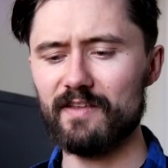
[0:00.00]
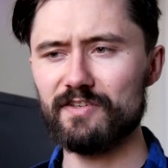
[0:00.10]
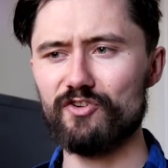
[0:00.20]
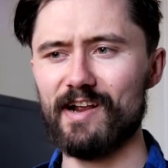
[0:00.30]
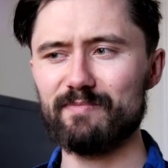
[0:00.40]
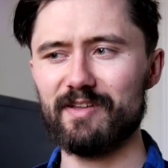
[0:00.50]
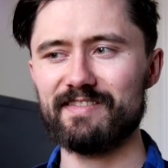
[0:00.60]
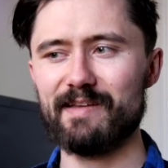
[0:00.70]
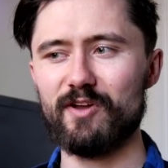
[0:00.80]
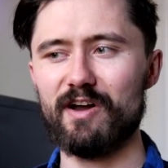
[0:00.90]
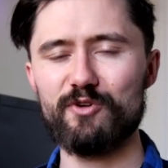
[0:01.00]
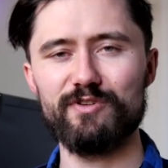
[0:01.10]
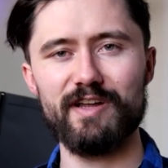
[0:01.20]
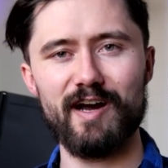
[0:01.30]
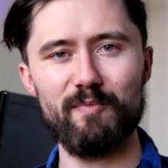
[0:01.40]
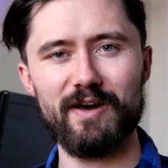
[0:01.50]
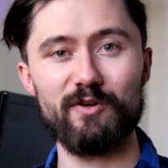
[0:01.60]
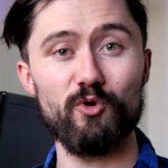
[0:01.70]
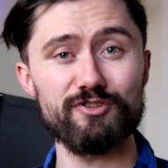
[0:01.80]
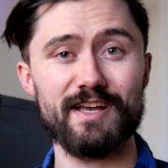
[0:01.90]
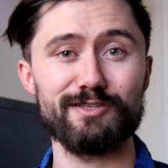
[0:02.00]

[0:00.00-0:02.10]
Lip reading: This is directed by the same guy who did Up, and it also